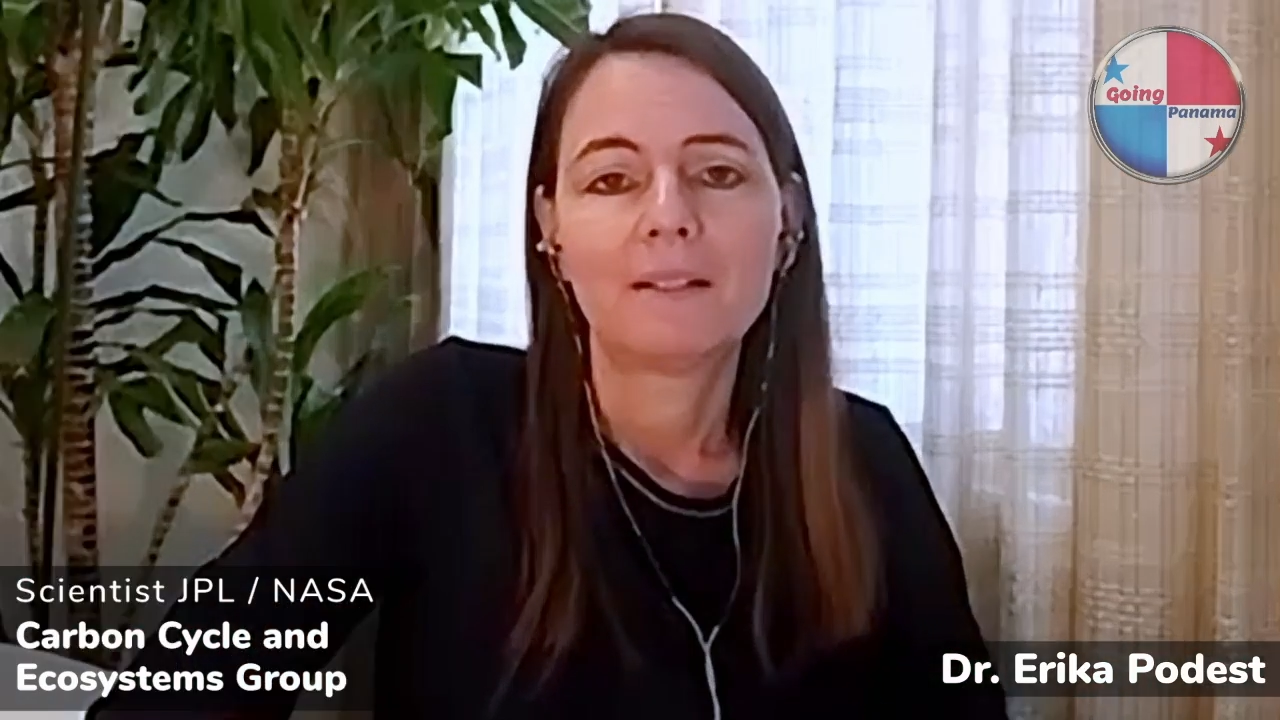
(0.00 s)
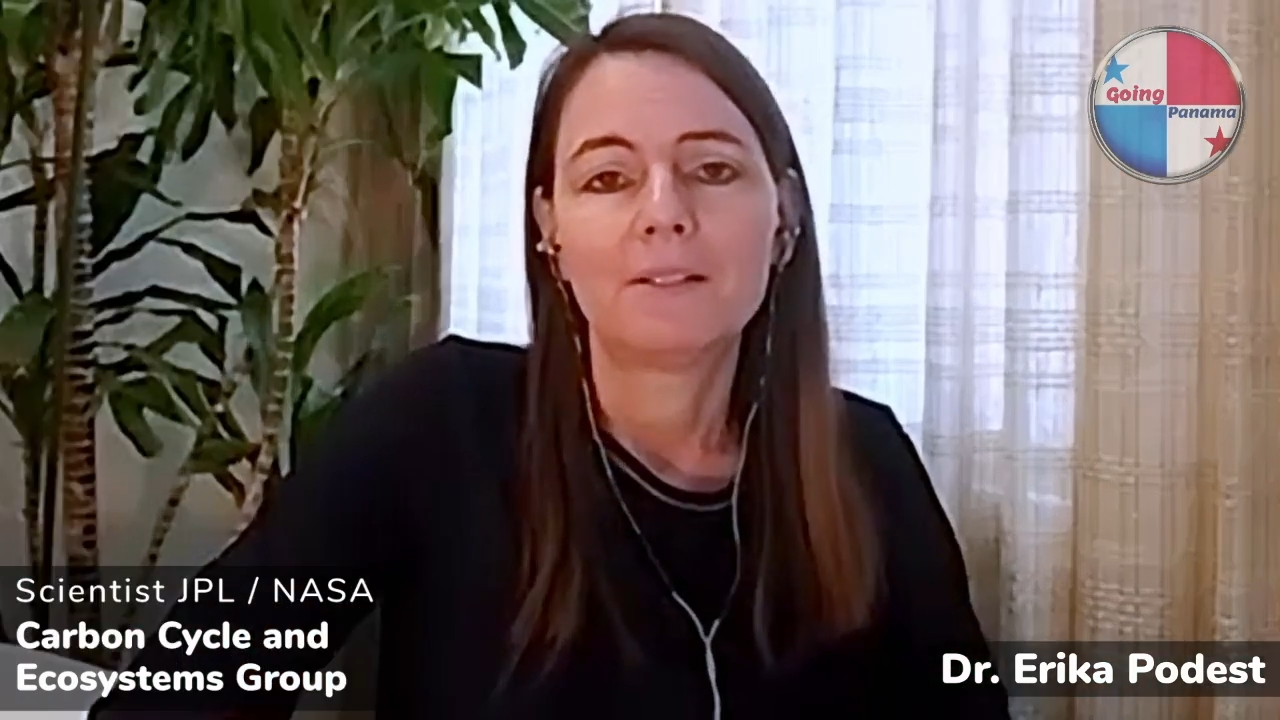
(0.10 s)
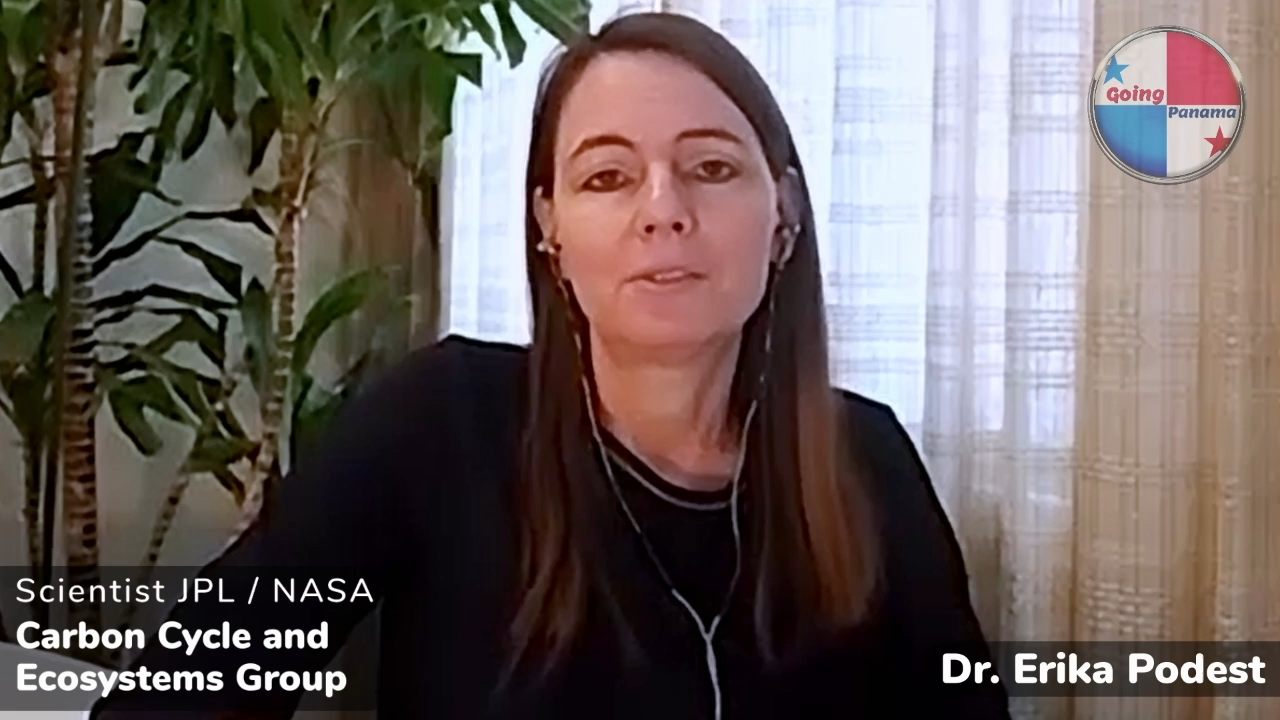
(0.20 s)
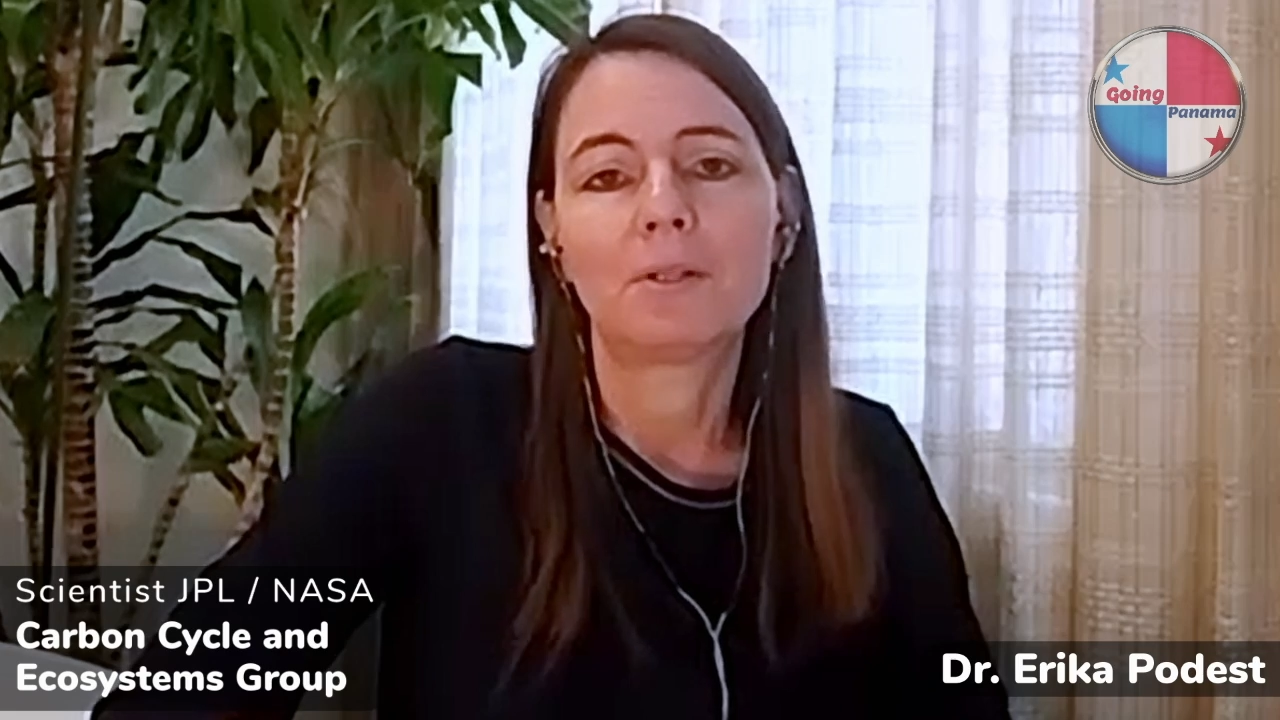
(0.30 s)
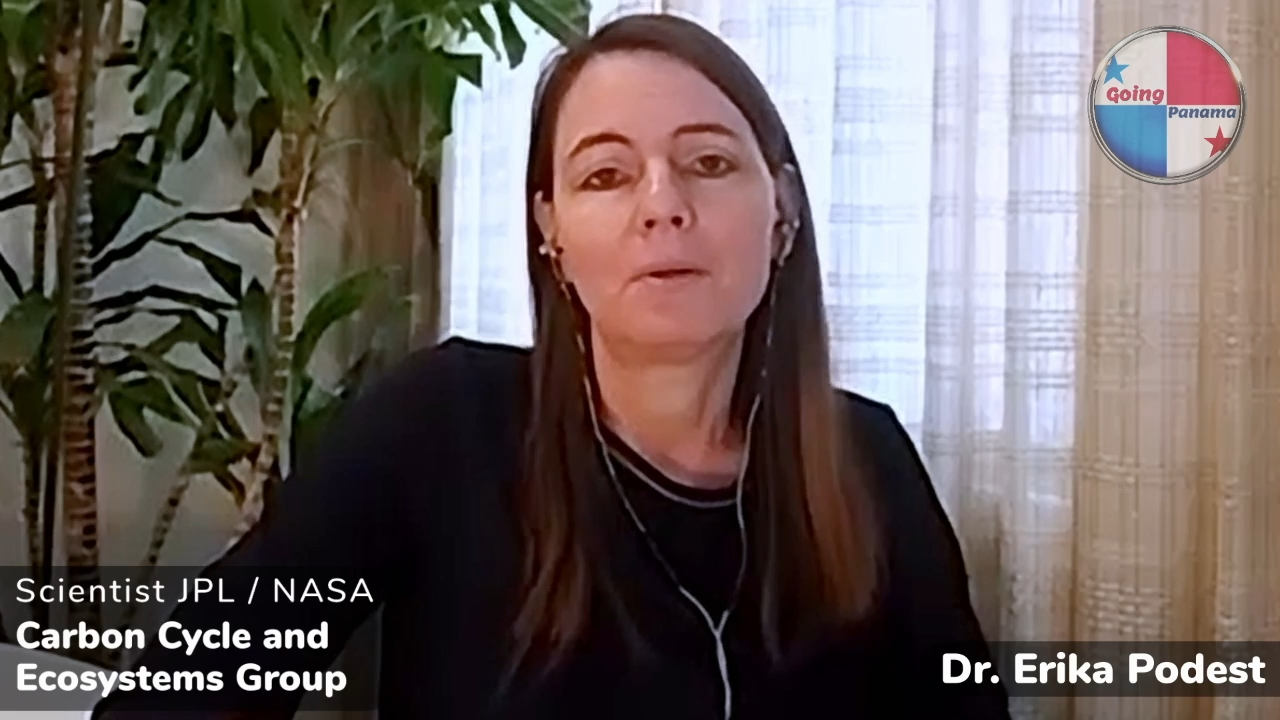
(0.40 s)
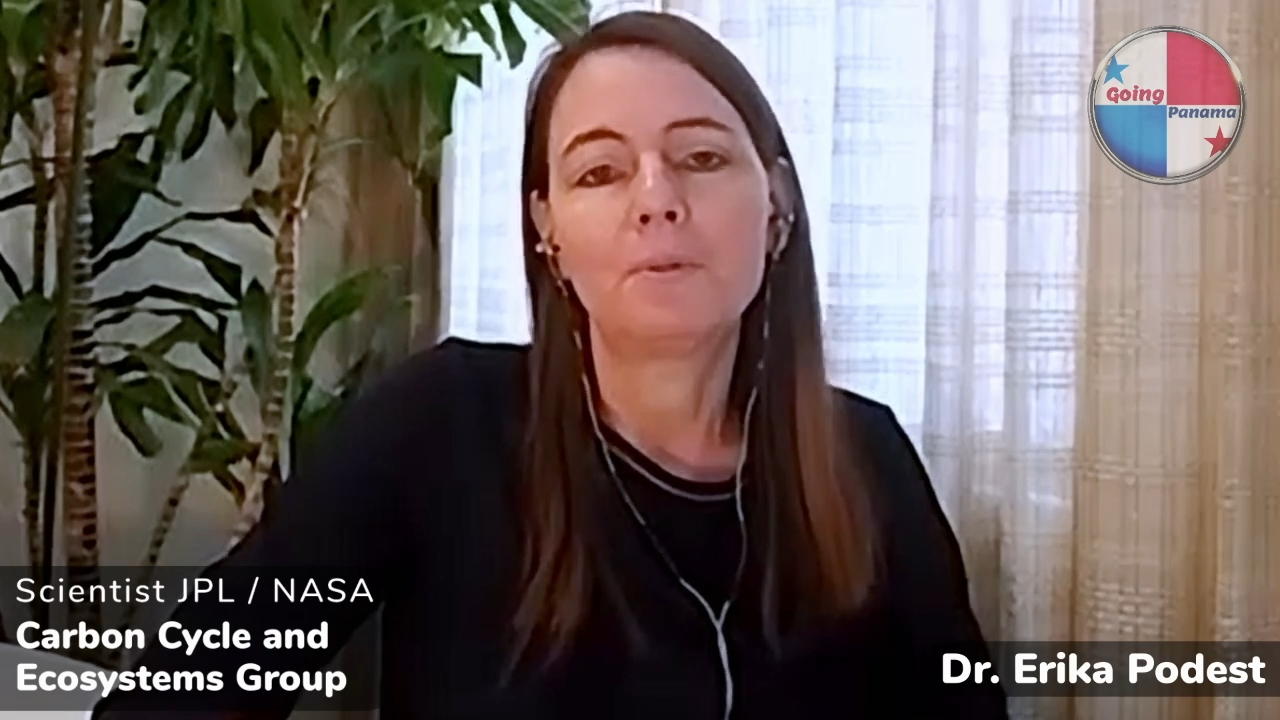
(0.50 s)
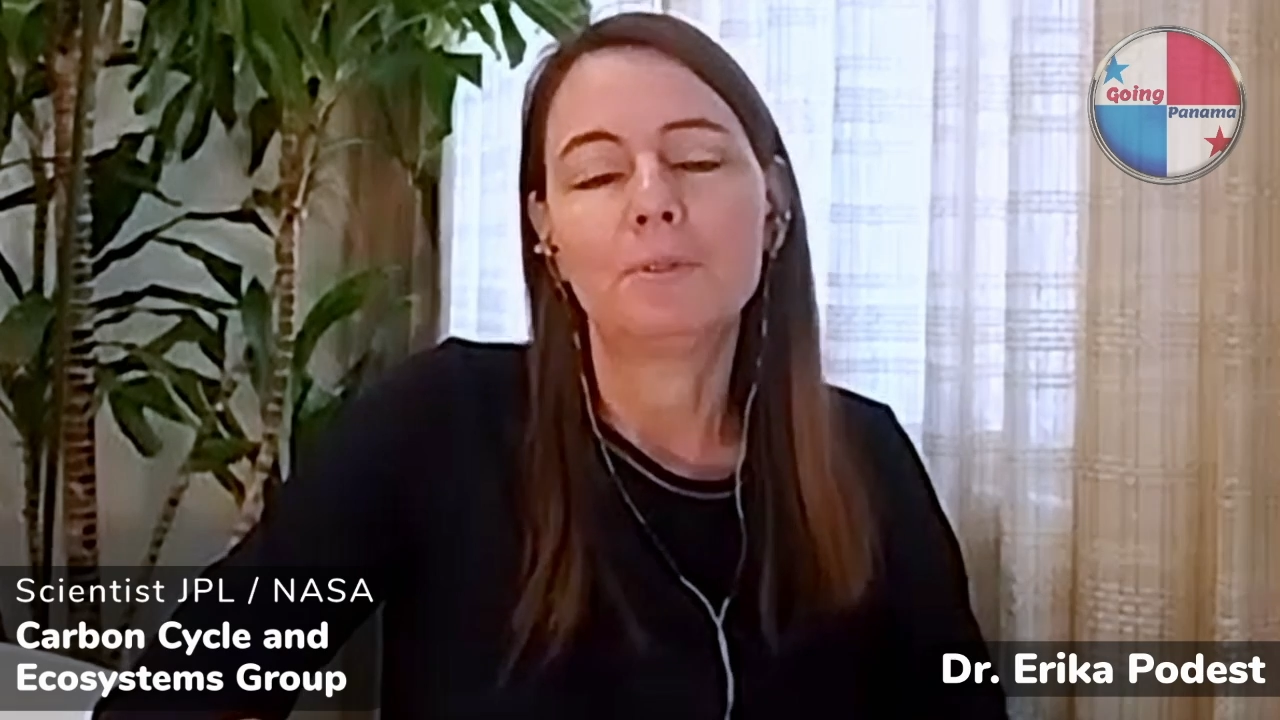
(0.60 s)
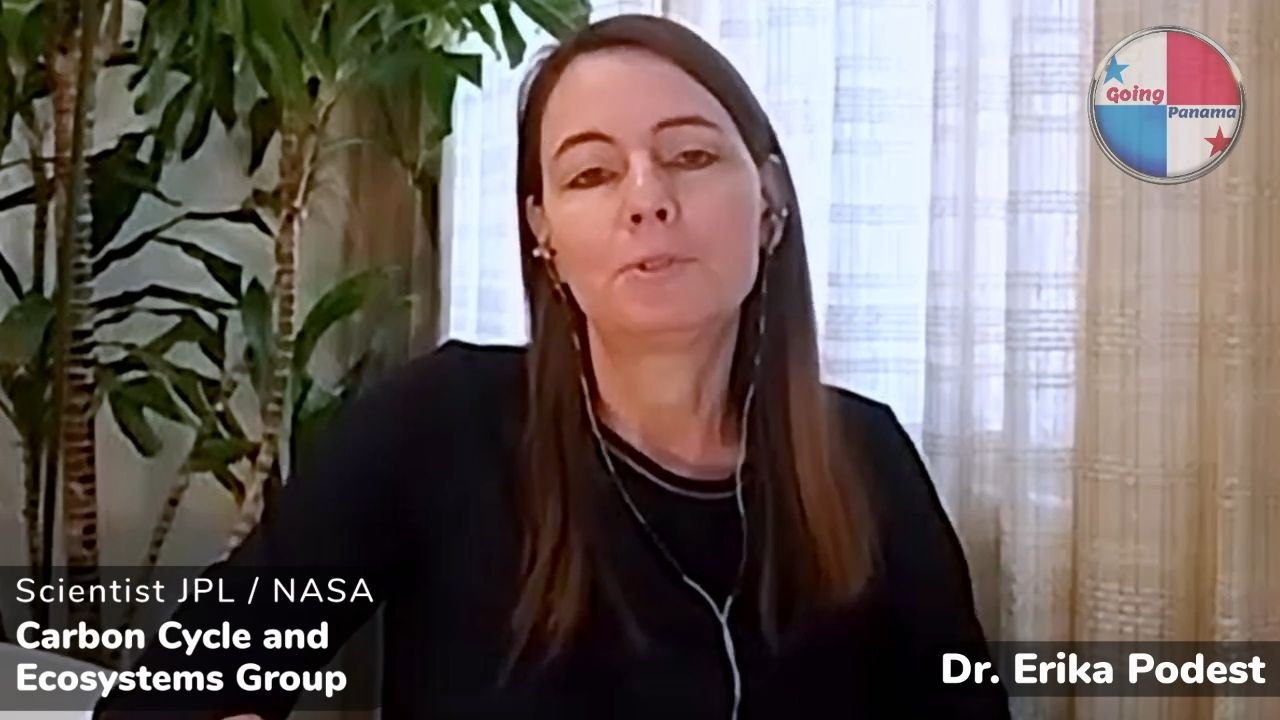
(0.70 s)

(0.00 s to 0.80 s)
So